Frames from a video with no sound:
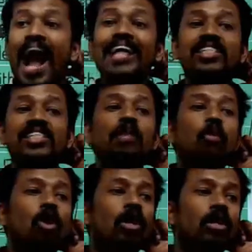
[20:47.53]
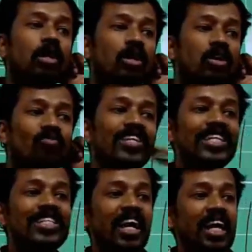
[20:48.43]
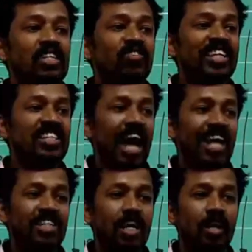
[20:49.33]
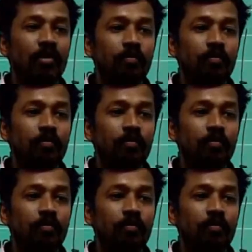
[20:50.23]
axial bone. Which is atlas? Which is axial?